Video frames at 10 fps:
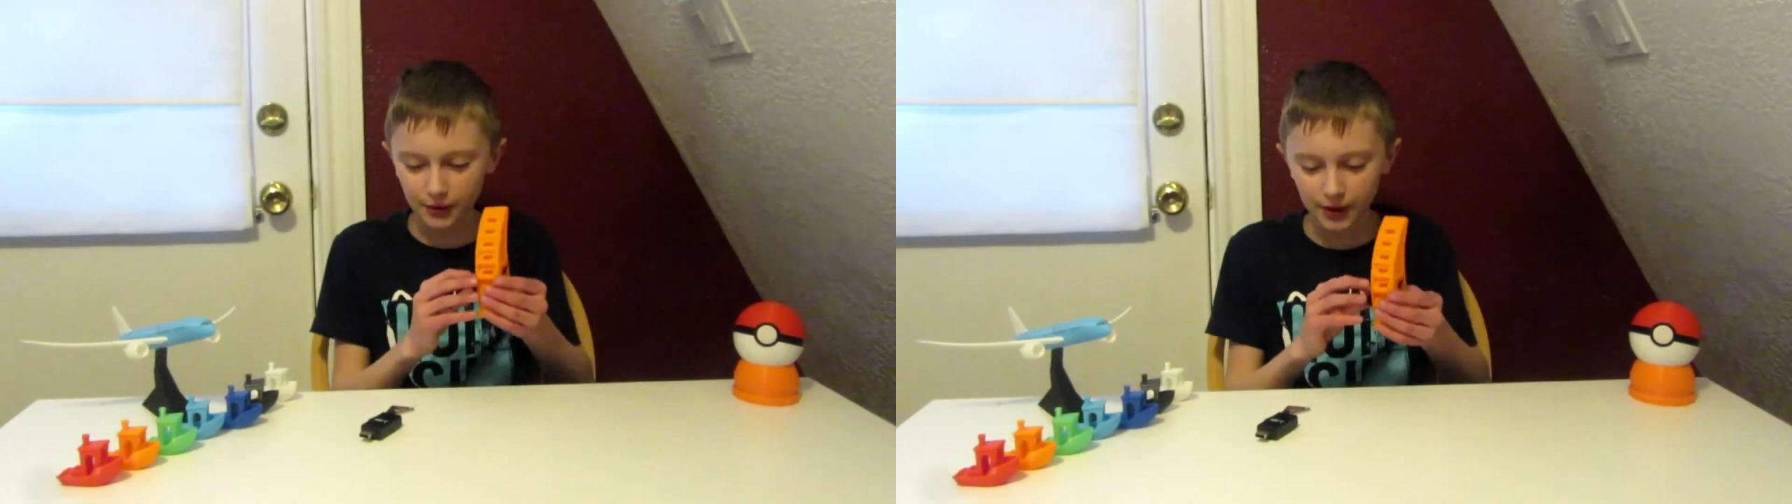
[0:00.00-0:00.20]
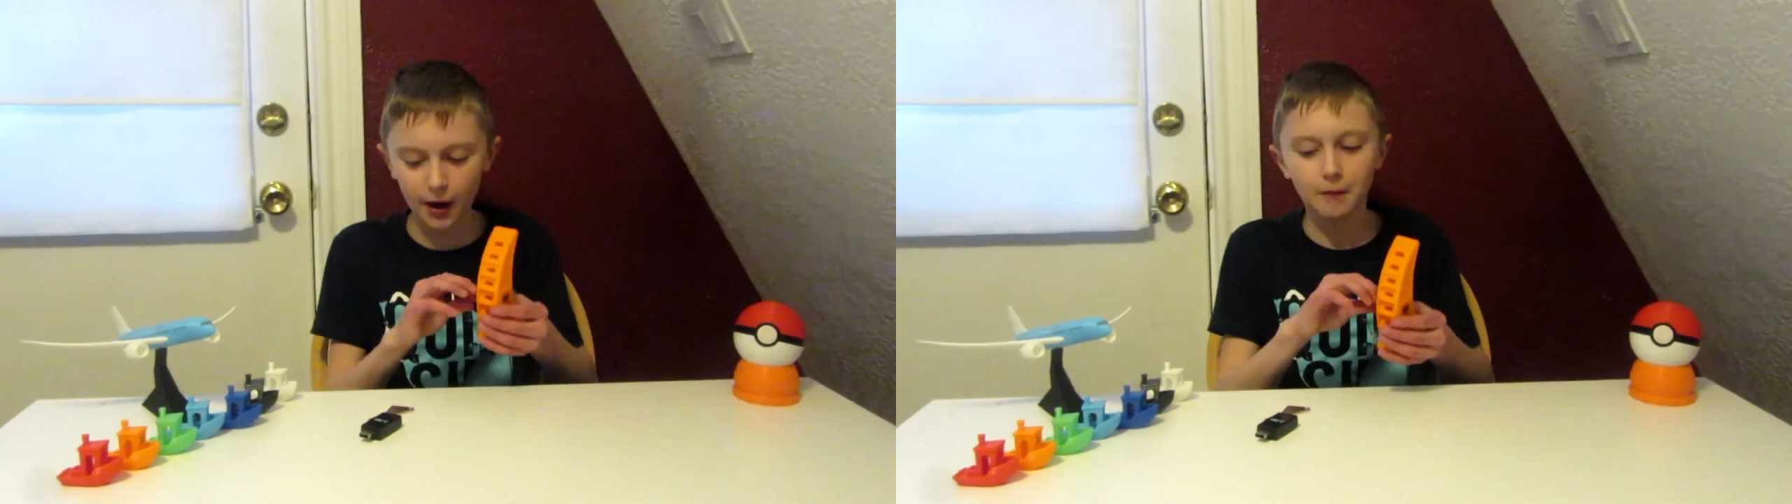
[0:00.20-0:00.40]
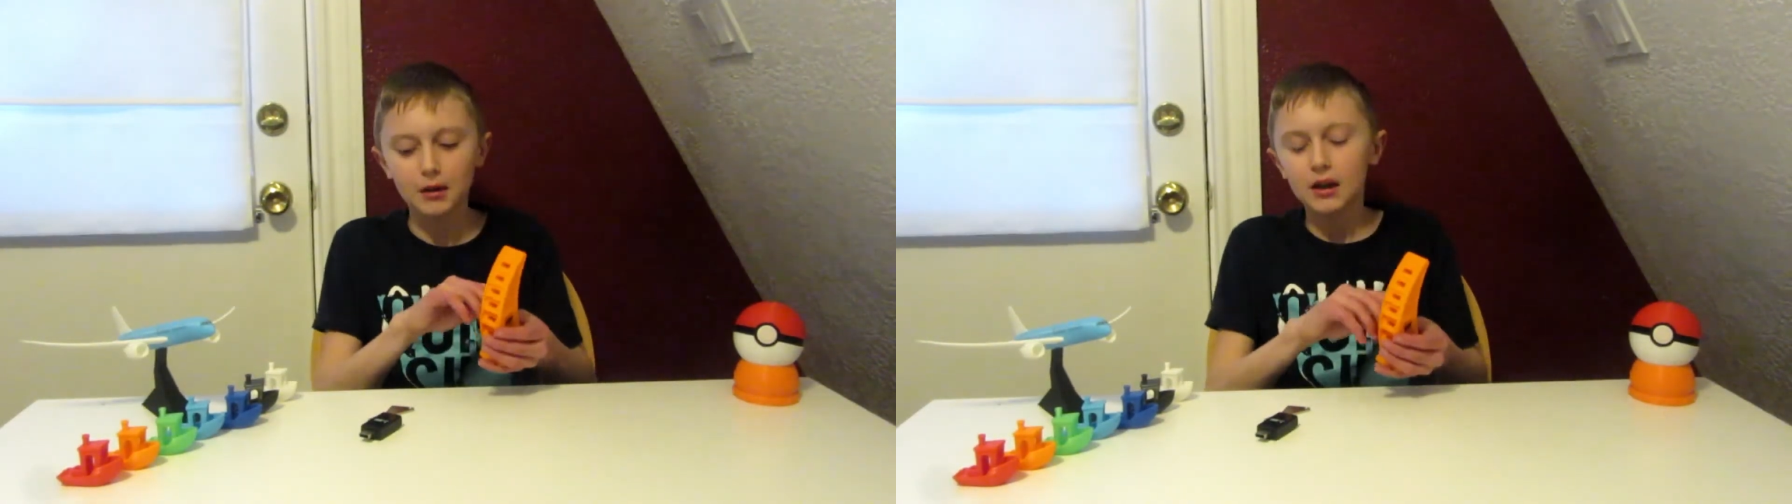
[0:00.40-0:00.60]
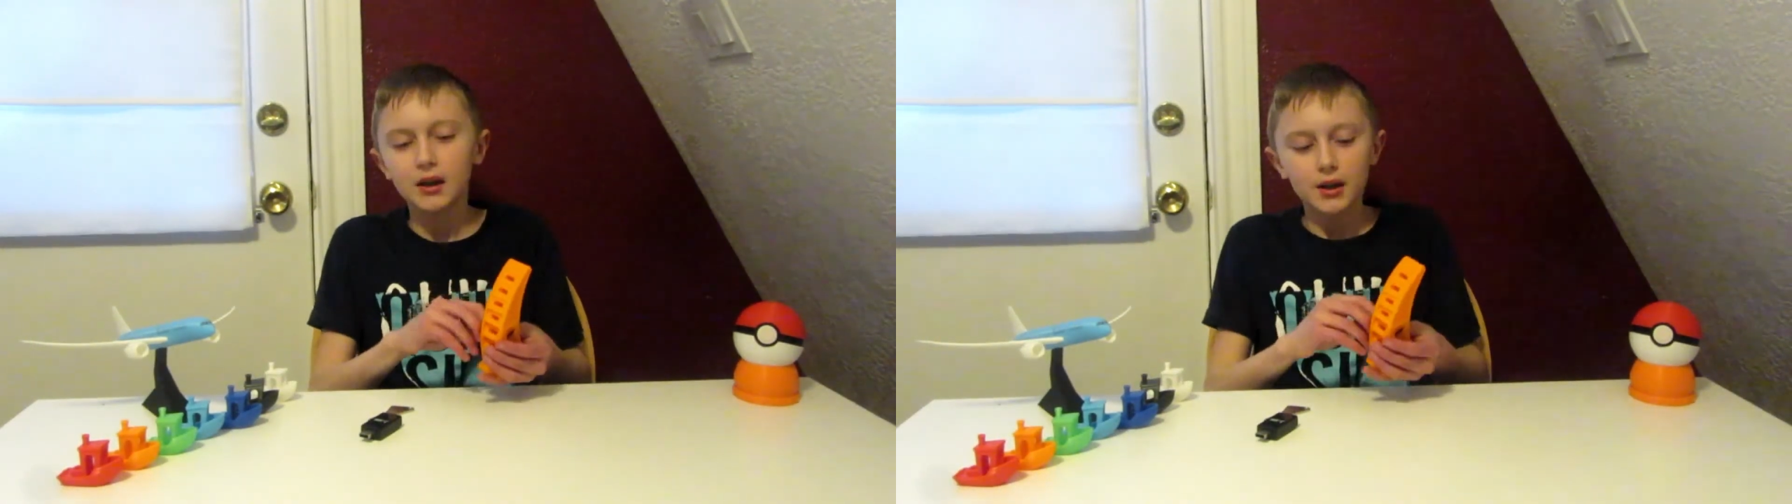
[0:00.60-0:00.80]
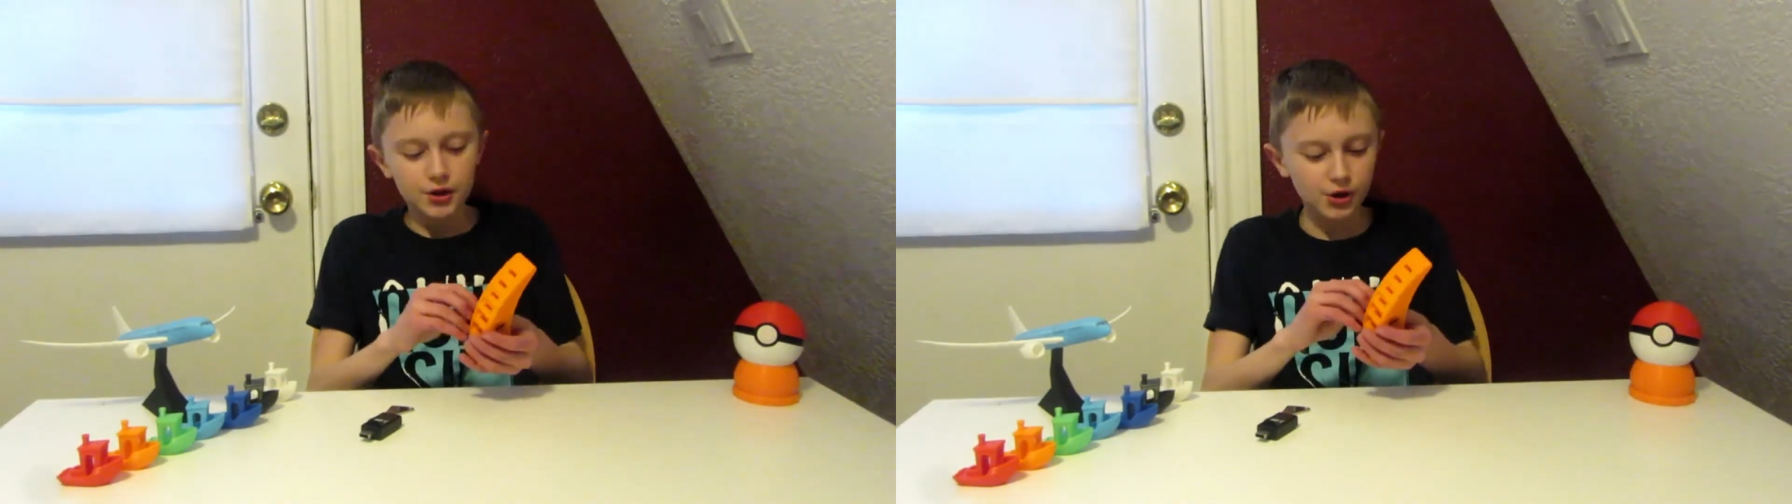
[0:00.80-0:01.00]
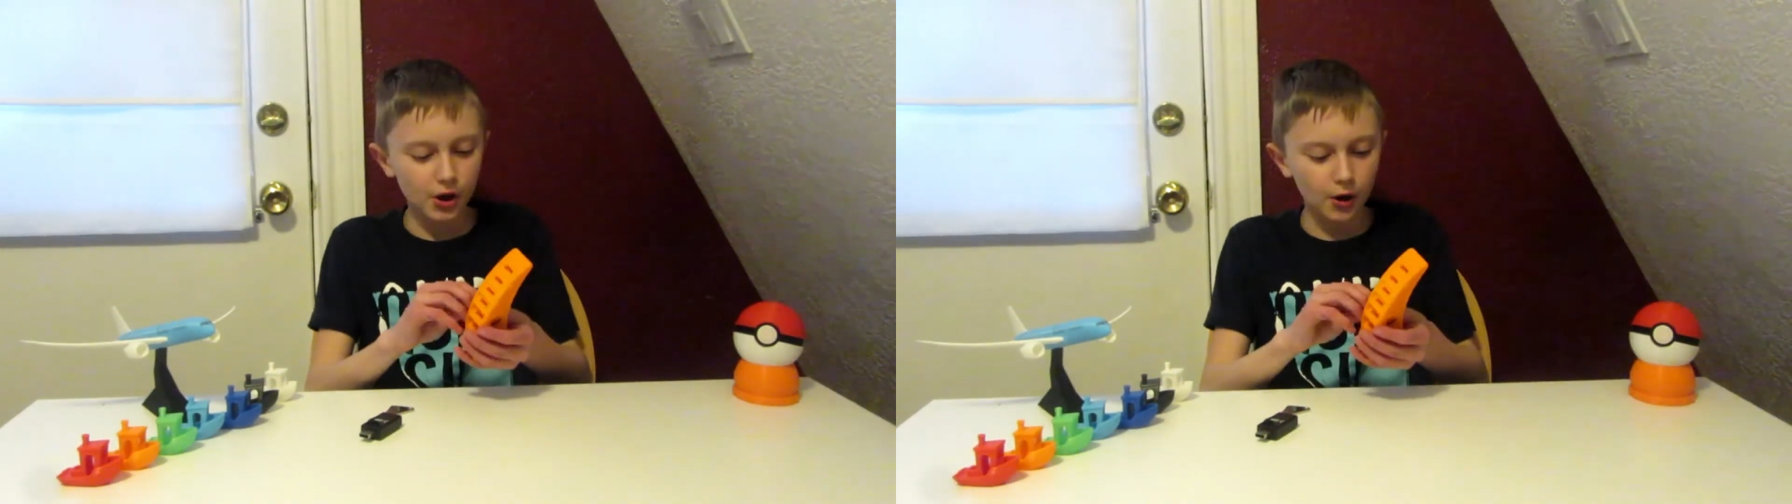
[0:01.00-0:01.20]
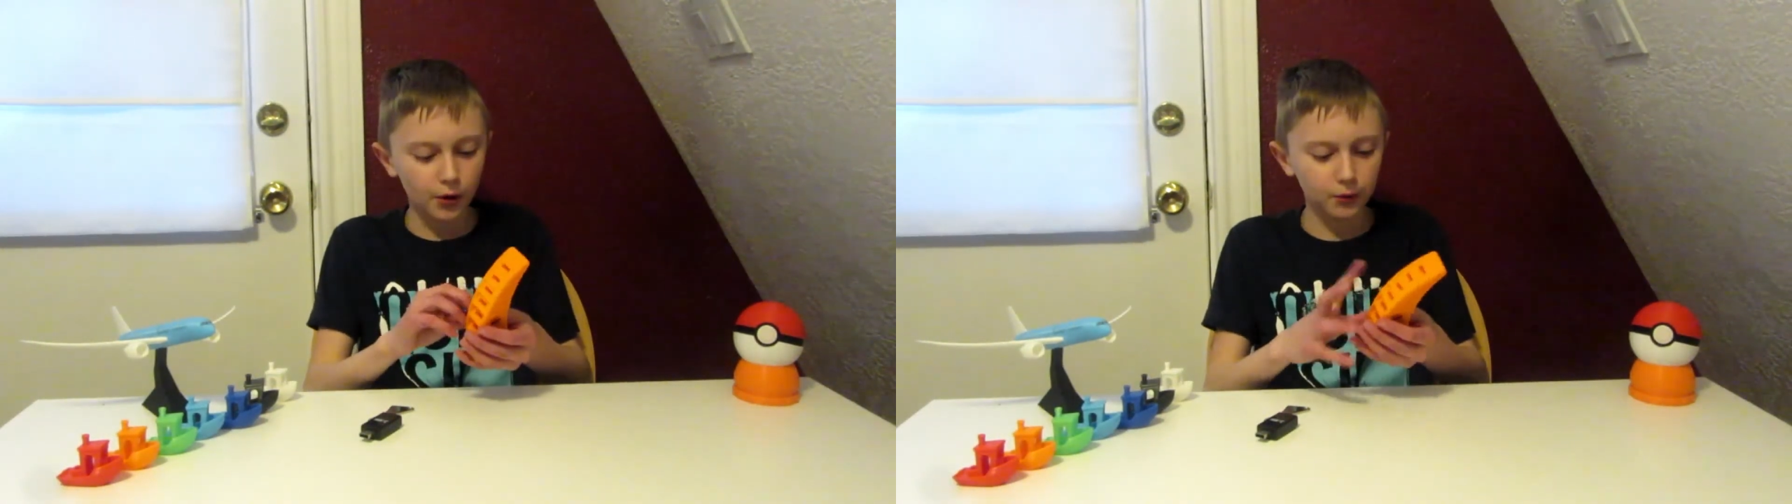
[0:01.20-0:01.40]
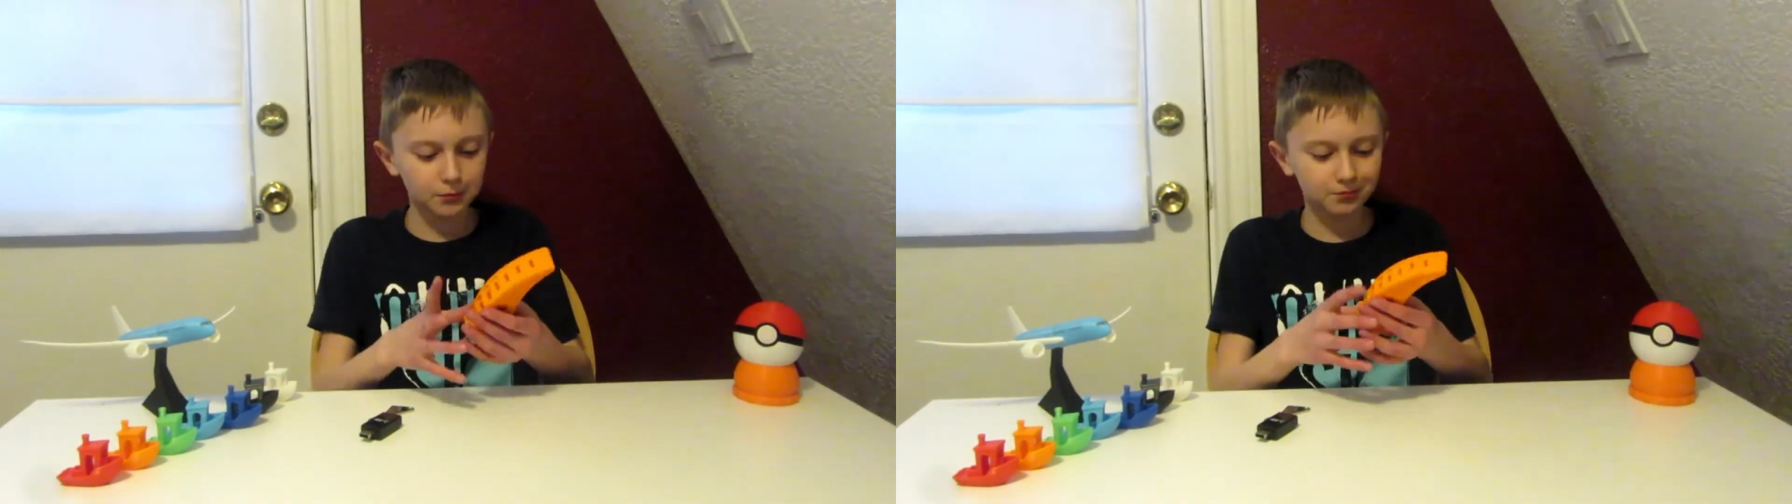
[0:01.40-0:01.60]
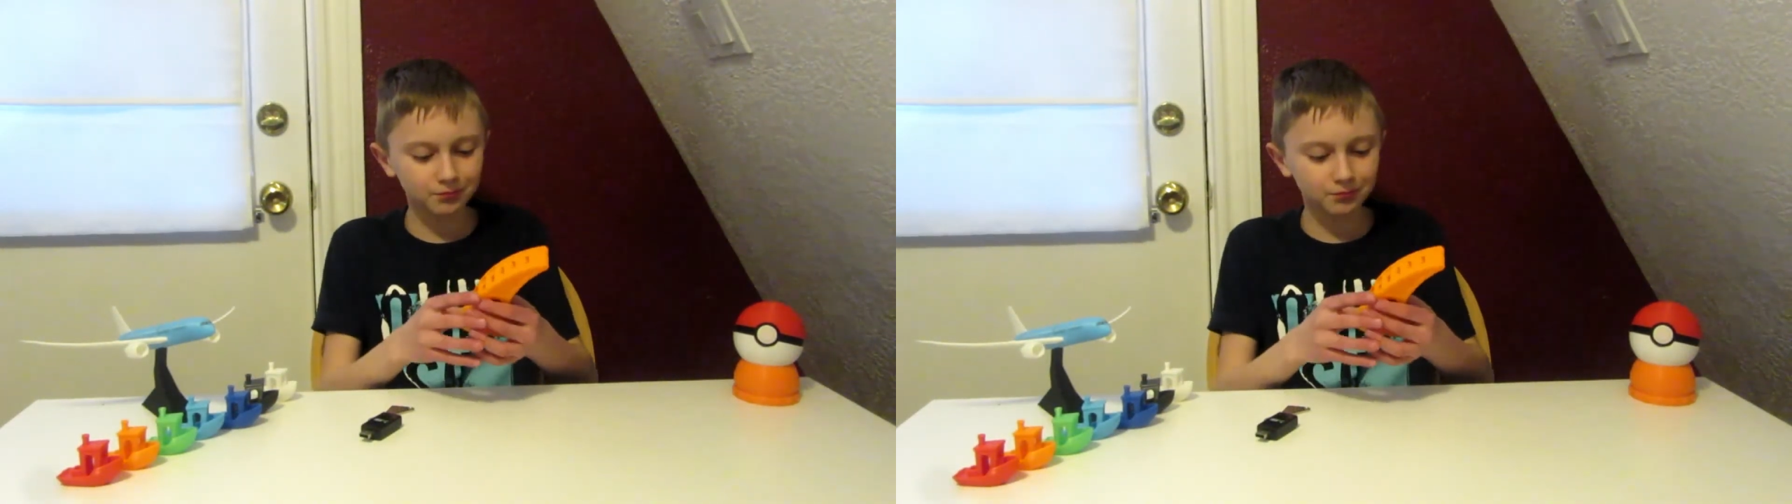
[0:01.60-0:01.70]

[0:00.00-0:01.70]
Oh yeah, so